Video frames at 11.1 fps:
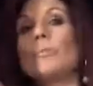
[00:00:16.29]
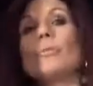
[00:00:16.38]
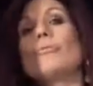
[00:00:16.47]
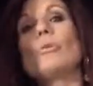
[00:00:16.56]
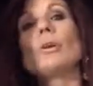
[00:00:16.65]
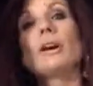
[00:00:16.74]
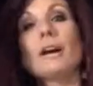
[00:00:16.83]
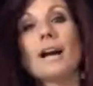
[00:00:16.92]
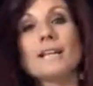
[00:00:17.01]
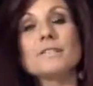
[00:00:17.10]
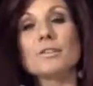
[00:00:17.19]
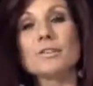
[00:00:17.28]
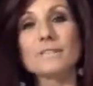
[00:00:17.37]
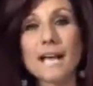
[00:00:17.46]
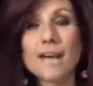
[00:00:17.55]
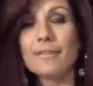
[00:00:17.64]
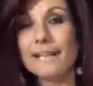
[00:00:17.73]
before I start
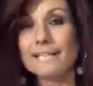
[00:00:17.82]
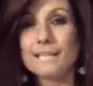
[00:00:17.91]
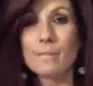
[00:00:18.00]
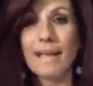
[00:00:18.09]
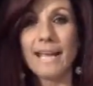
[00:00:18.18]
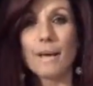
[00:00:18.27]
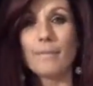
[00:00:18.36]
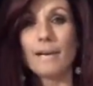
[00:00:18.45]
diving into makeup